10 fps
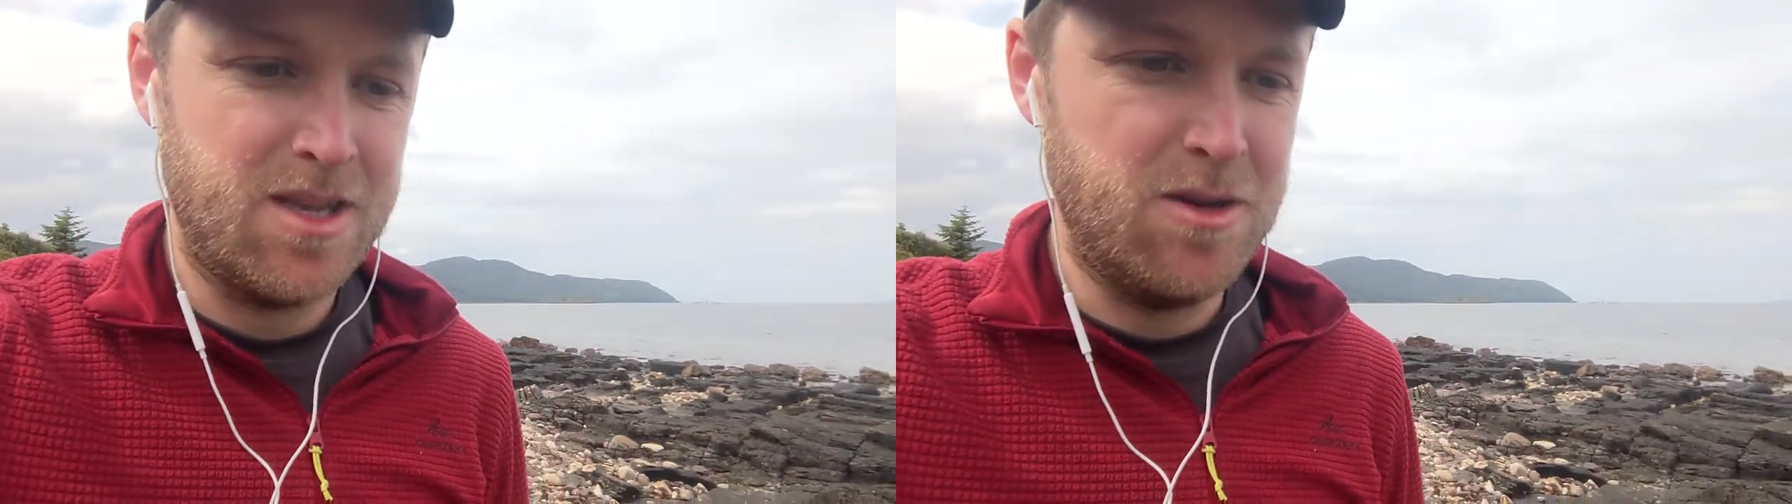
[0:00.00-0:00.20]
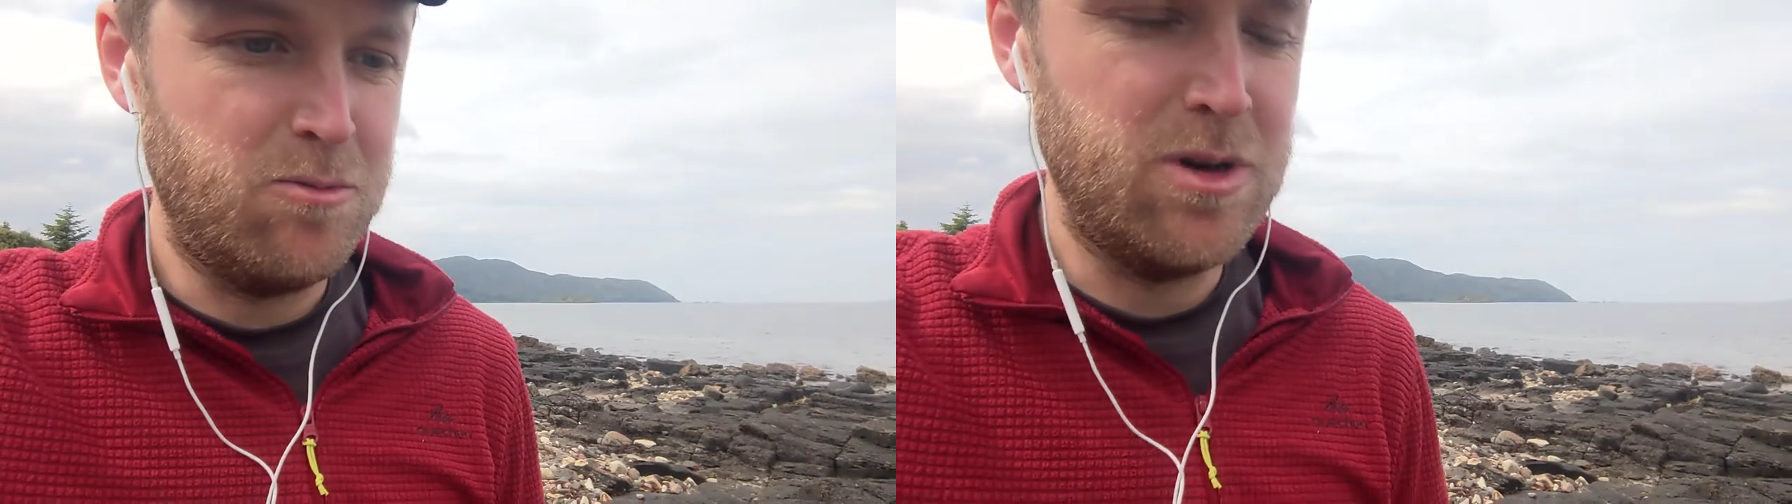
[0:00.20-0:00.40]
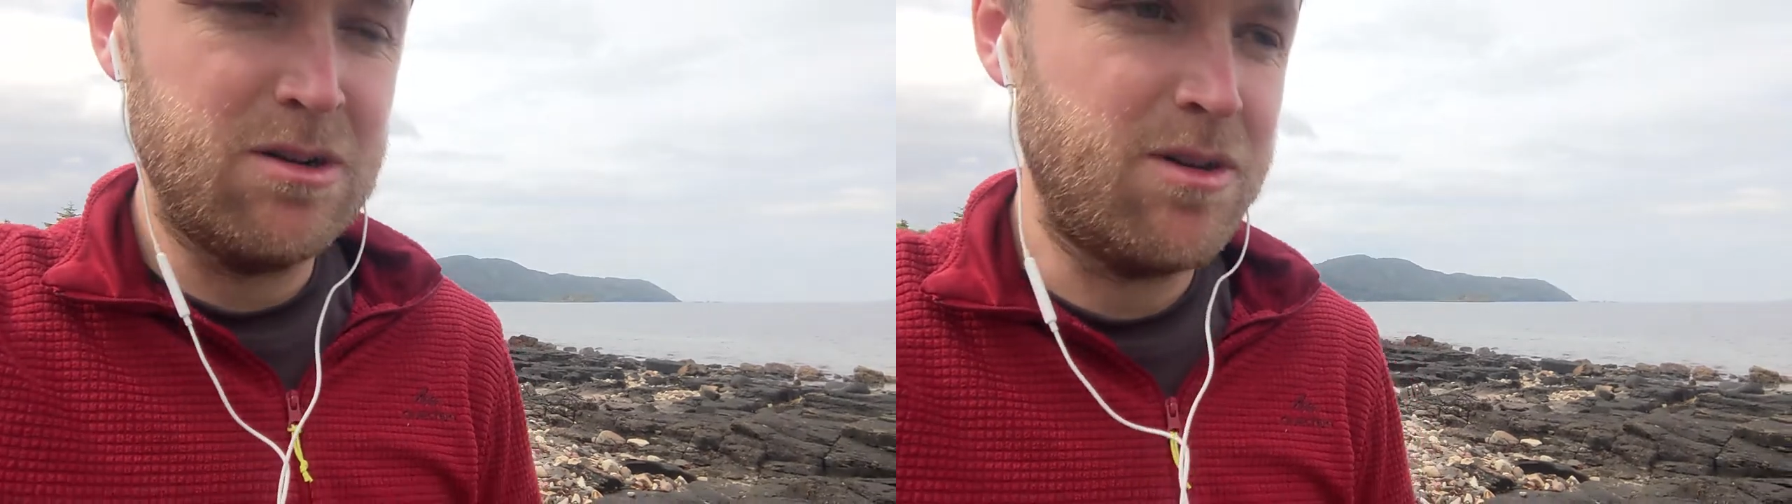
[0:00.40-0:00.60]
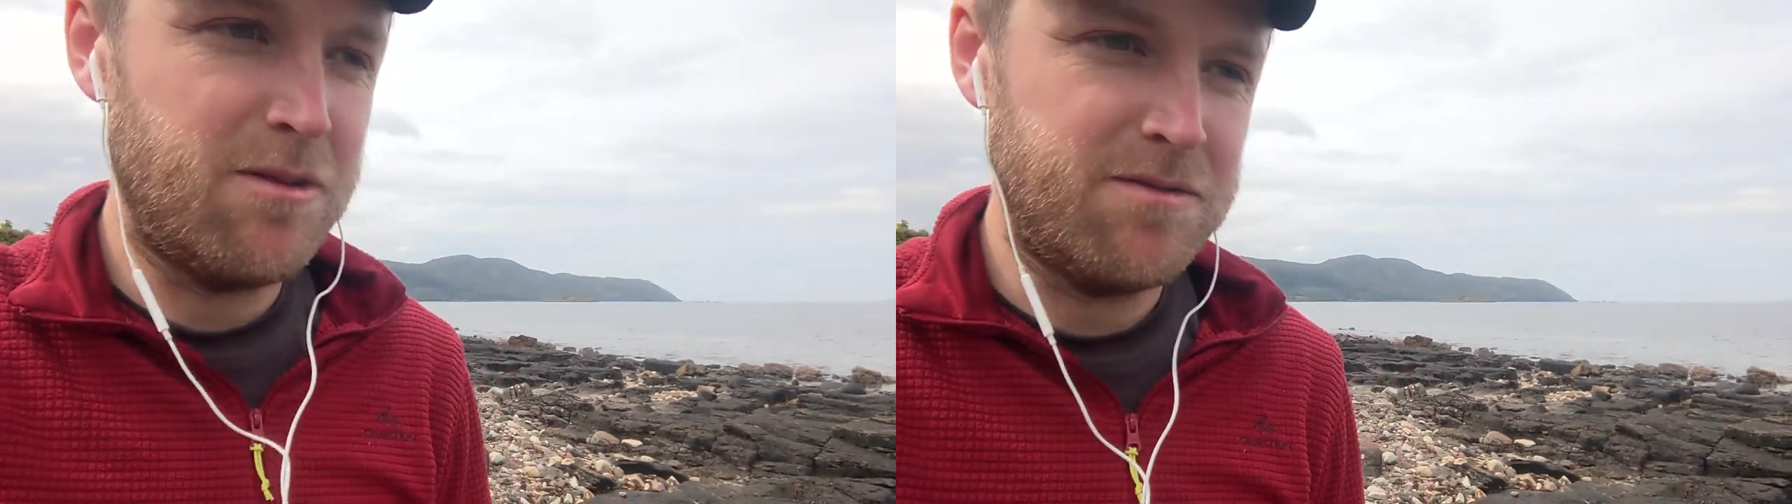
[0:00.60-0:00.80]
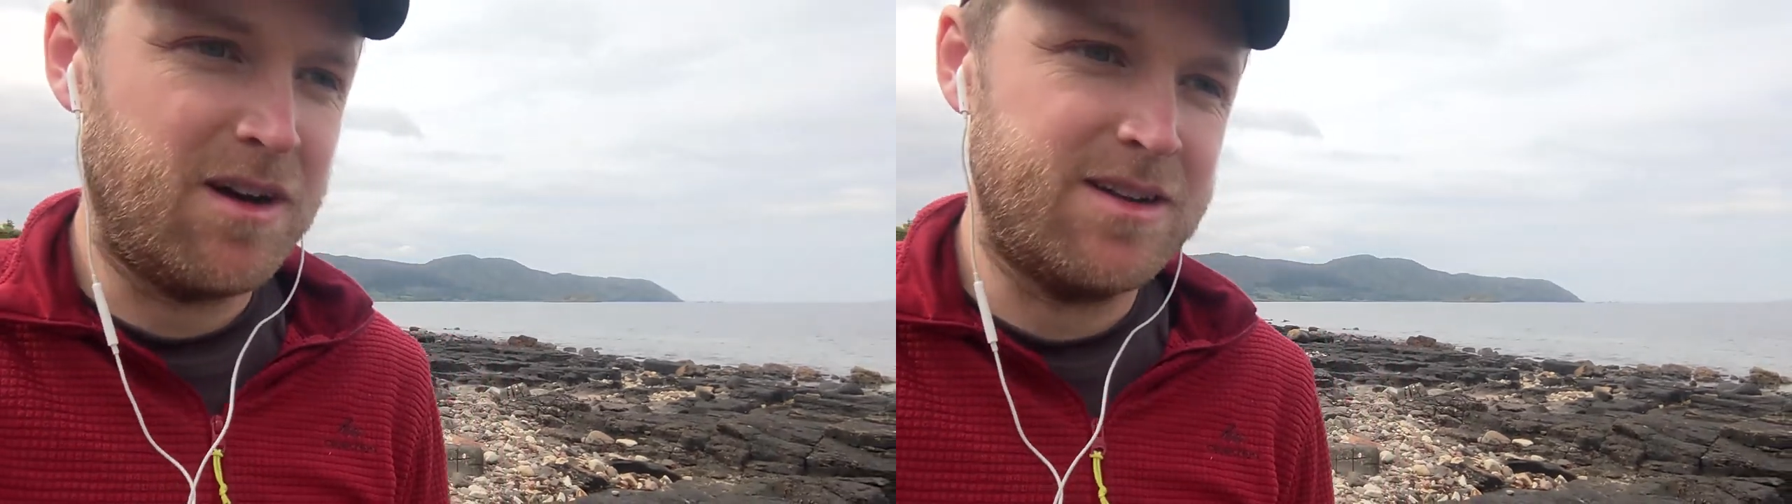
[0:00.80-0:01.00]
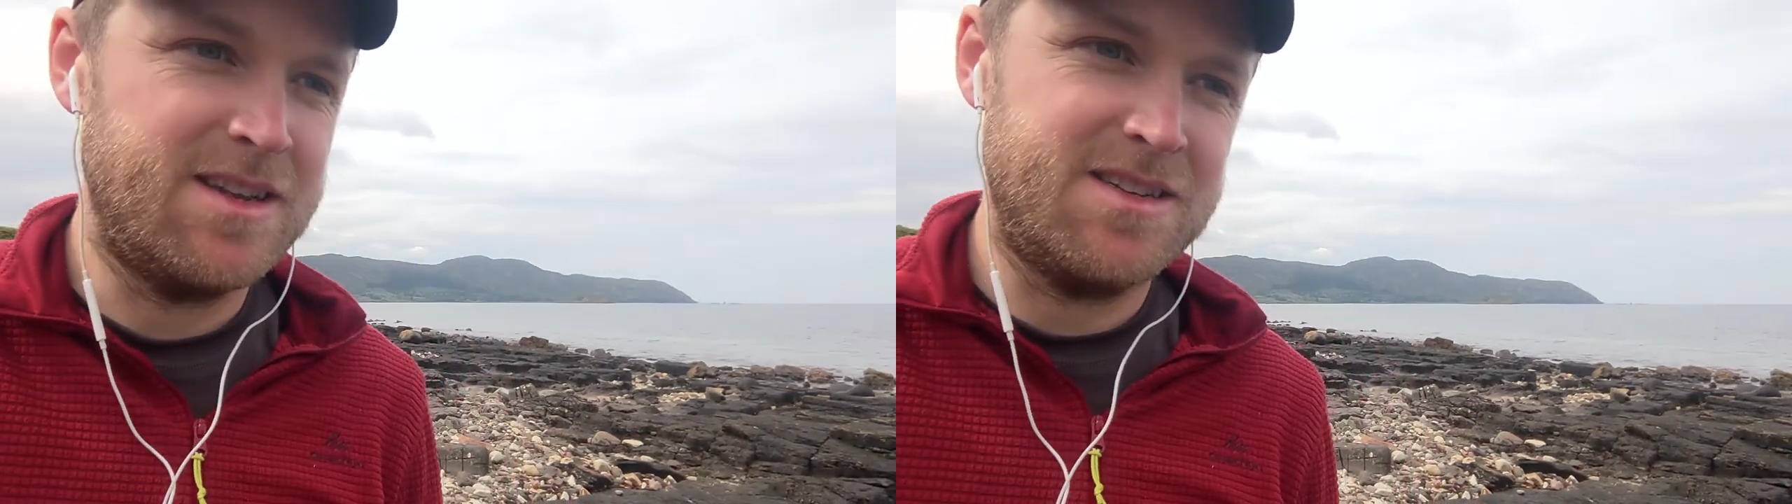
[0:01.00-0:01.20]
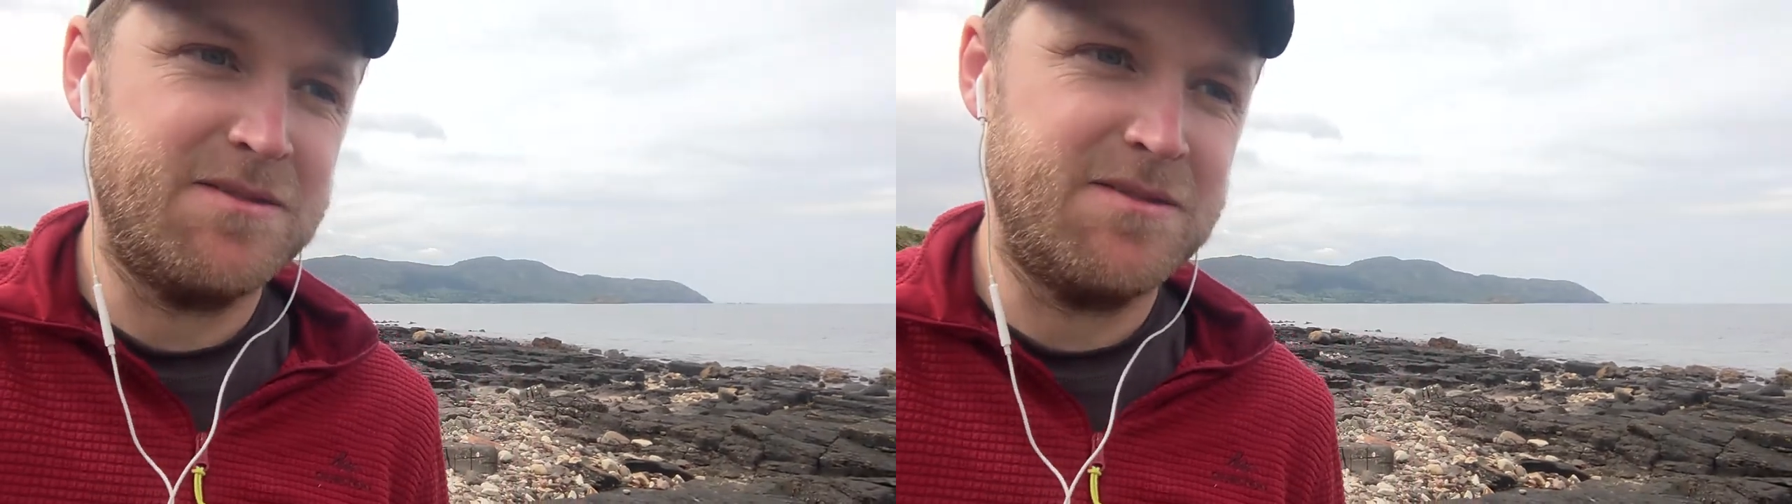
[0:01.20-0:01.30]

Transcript: You will not find it